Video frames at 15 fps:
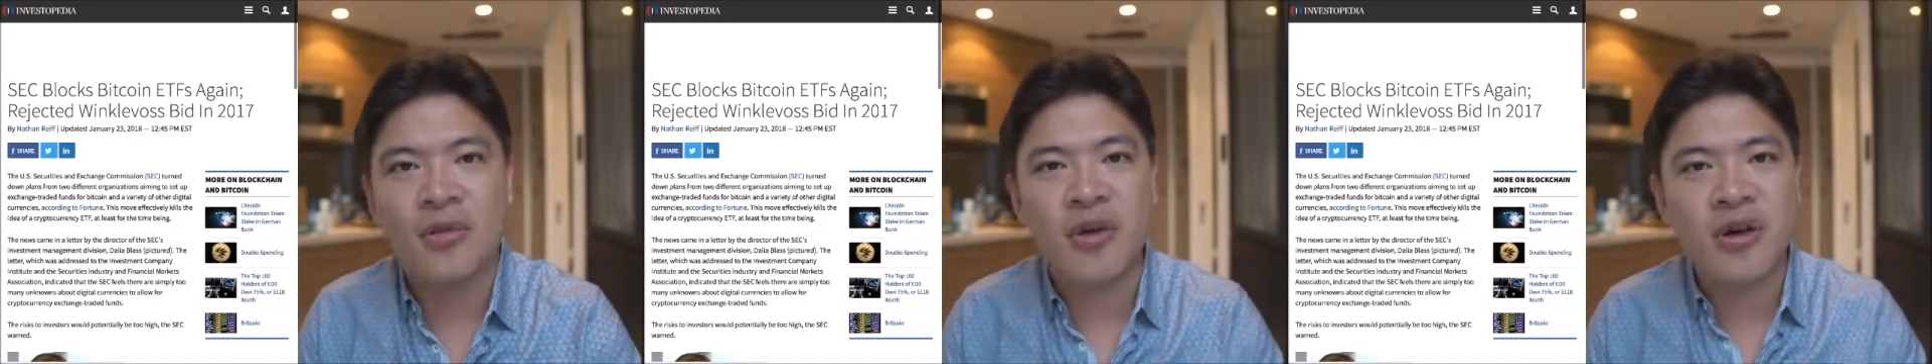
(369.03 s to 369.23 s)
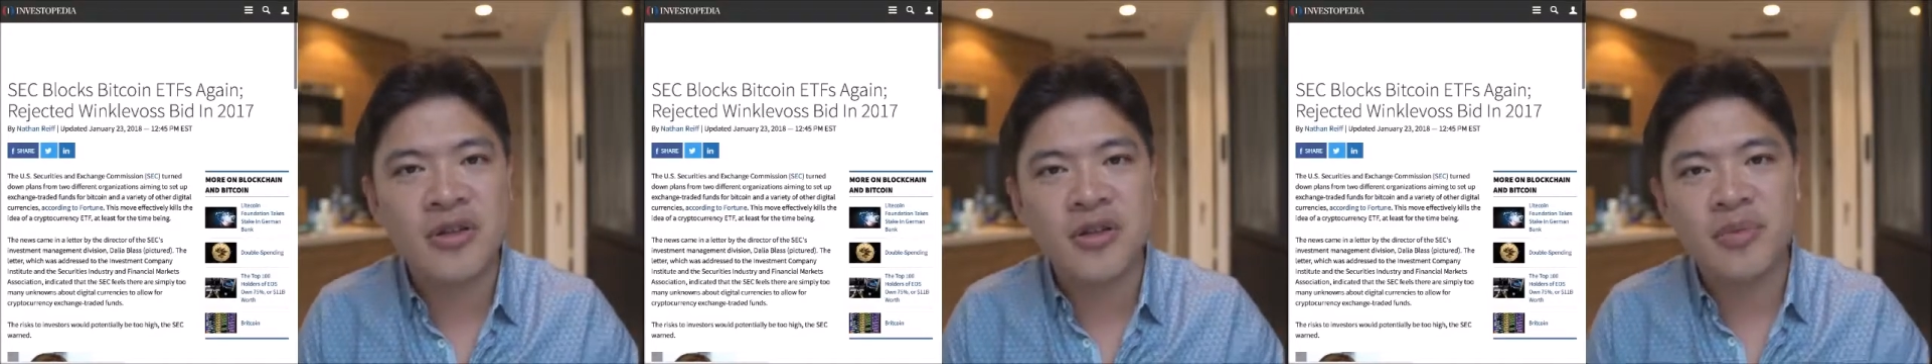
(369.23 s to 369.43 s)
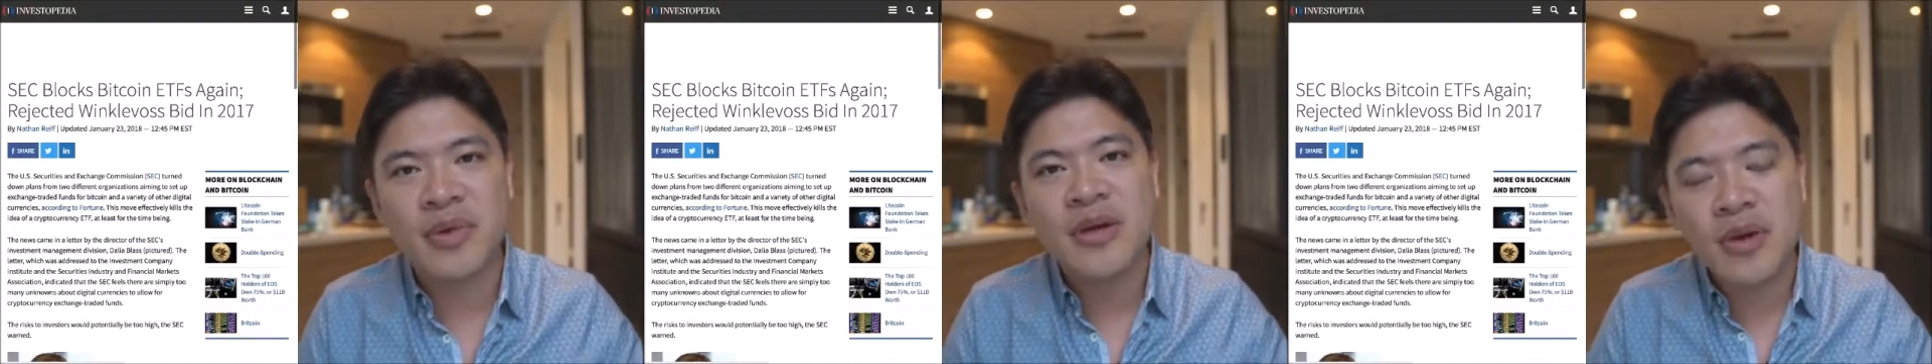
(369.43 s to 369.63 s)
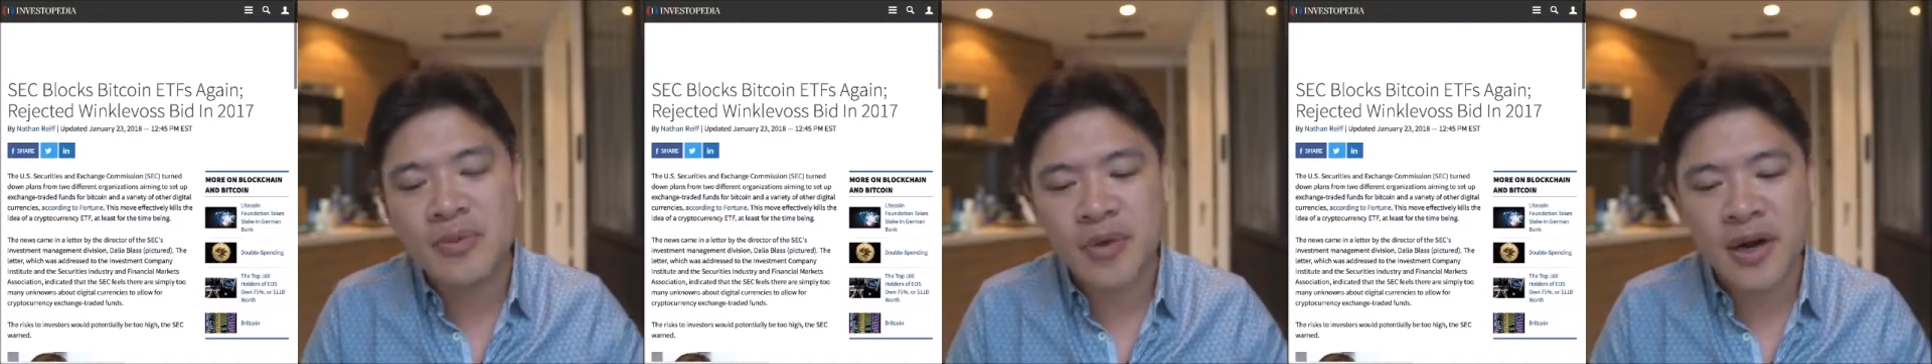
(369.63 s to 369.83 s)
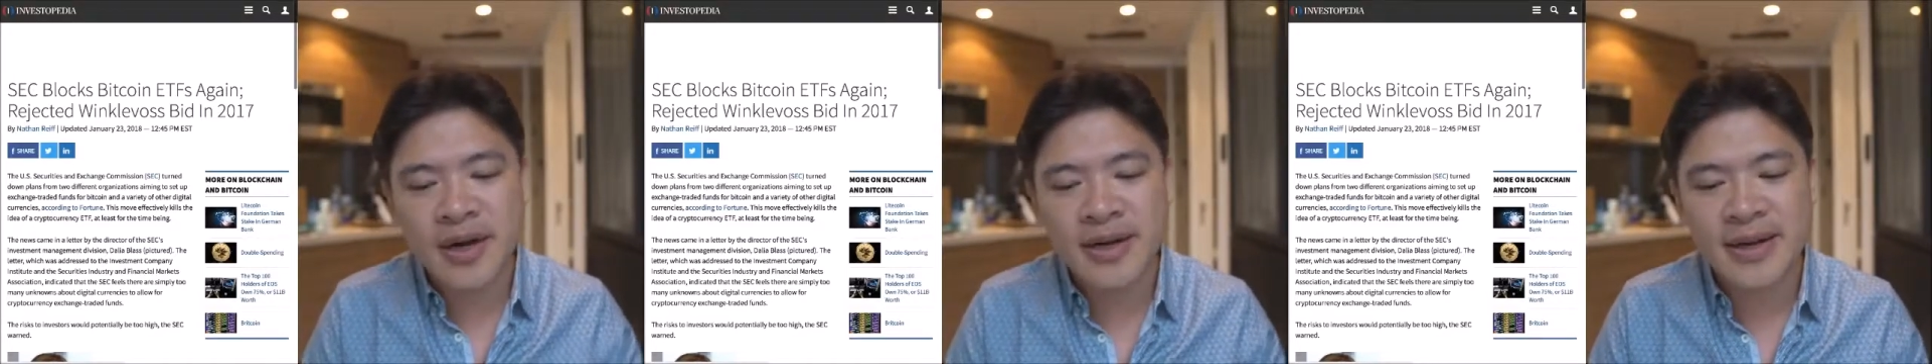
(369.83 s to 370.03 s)
well, the Bitcoin
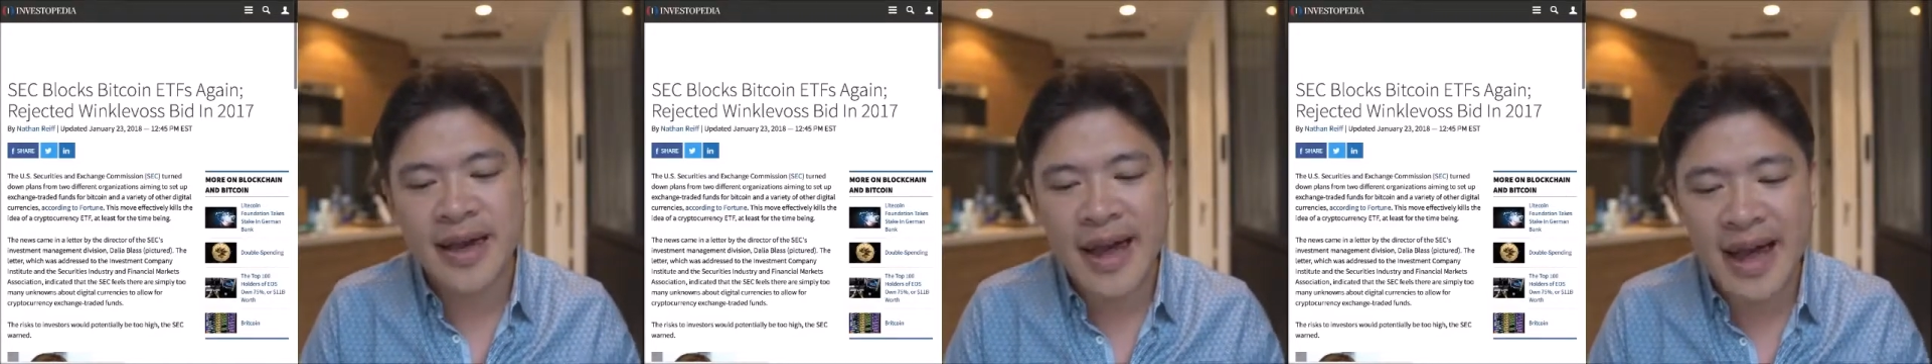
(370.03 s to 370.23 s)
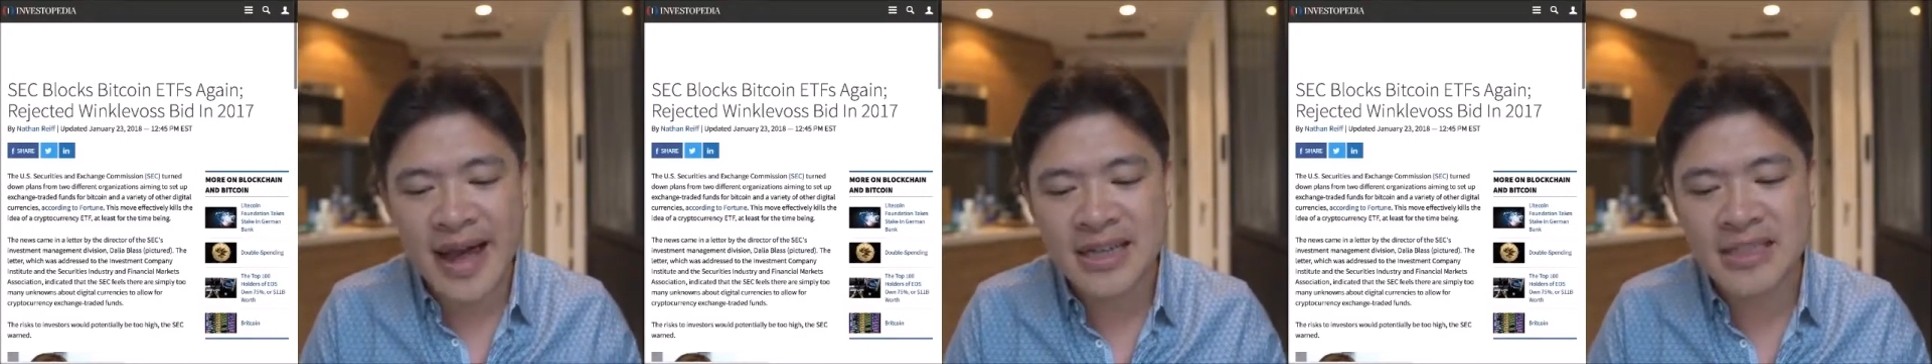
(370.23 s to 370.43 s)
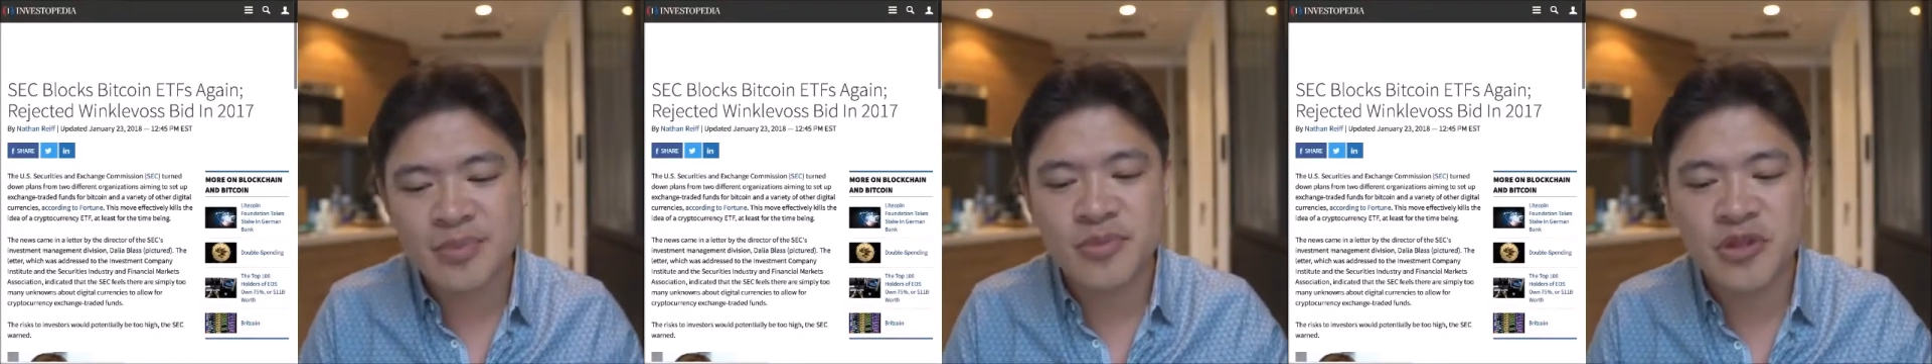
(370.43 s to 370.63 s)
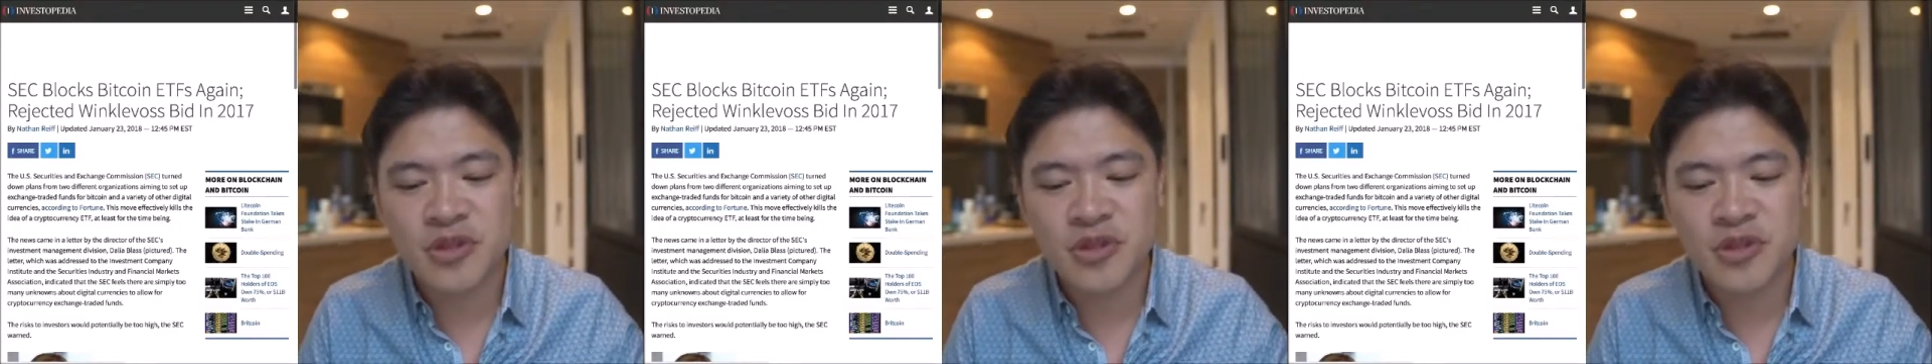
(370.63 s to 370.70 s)
market has